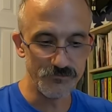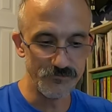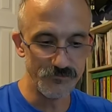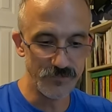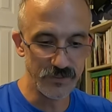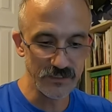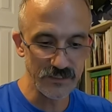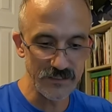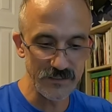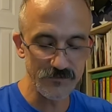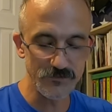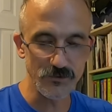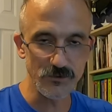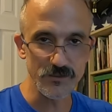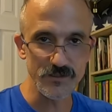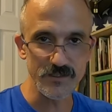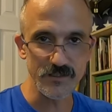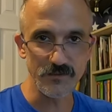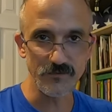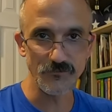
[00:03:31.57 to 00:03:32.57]

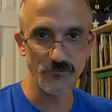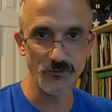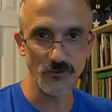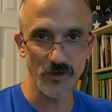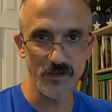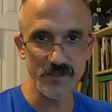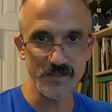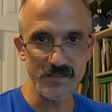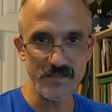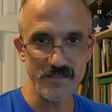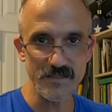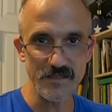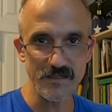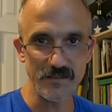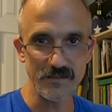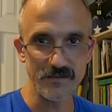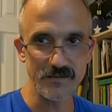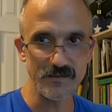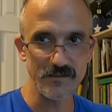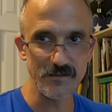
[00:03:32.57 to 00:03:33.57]
believers and friends
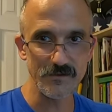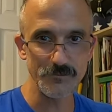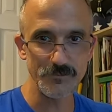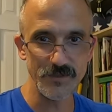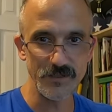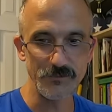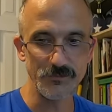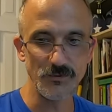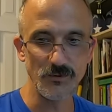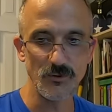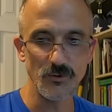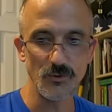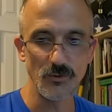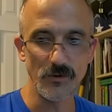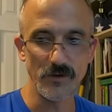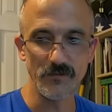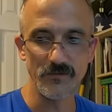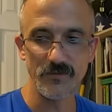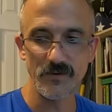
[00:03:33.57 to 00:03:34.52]
and people who